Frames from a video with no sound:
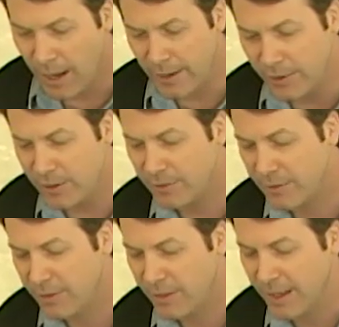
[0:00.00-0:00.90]
Another
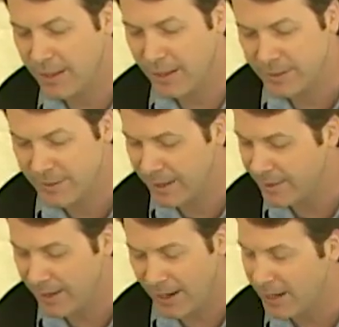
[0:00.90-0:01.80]
thing that he said
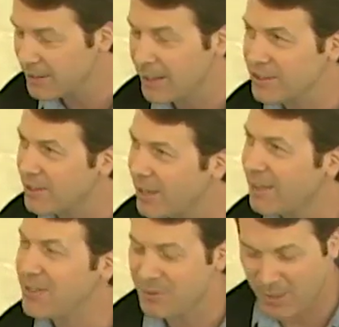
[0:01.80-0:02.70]
that I, I just
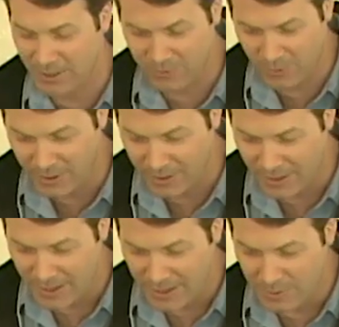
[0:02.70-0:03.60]
love this metaphor
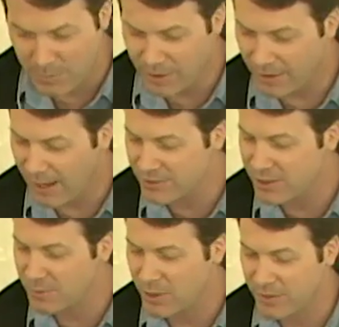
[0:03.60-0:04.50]

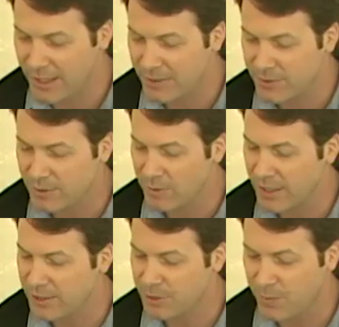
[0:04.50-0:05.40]
mythological motifs,
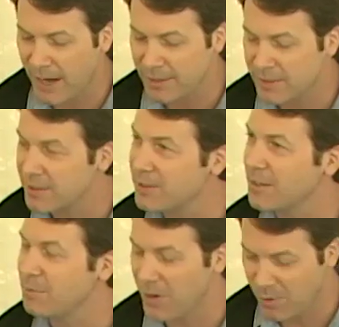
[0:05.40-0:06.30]
religious practices,
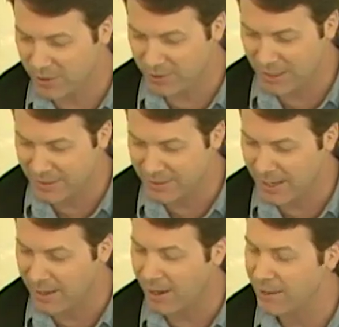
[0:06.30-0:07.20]
and poetry, he
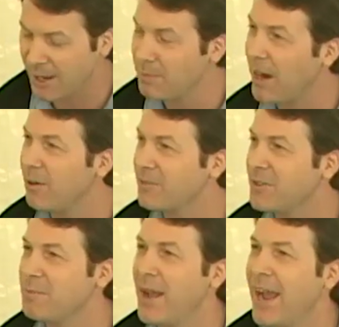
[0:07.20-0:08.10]
said, are like
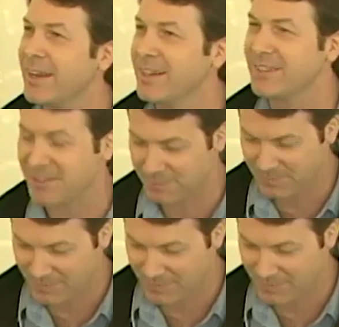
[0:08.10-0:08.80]
powerful magnets.